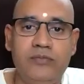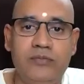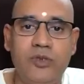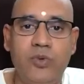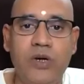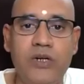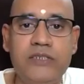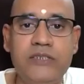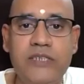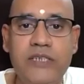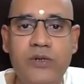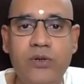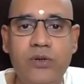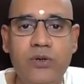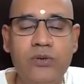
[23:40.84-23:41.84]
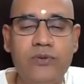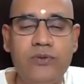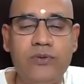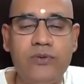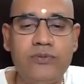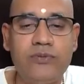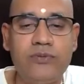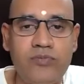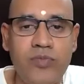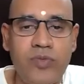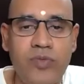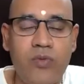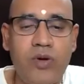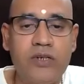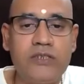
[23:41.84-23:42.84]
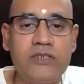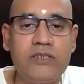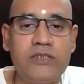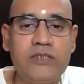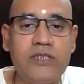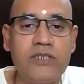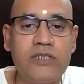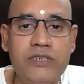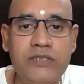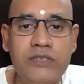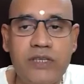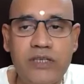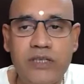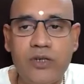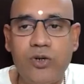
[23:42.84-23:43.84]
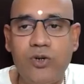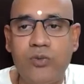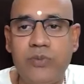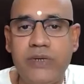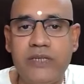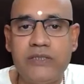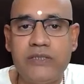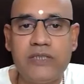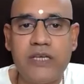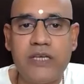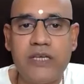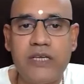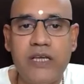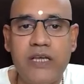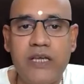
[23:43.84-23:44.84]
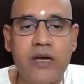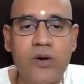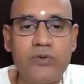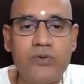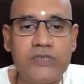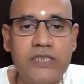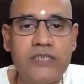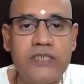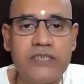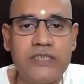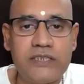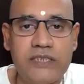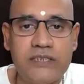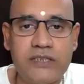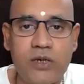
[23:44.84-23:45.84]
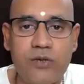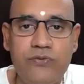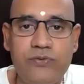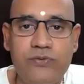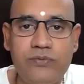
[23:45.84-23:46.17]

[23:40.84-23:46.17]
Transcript: So what is ego? What is renouncing the ego means? Renouncing the sense of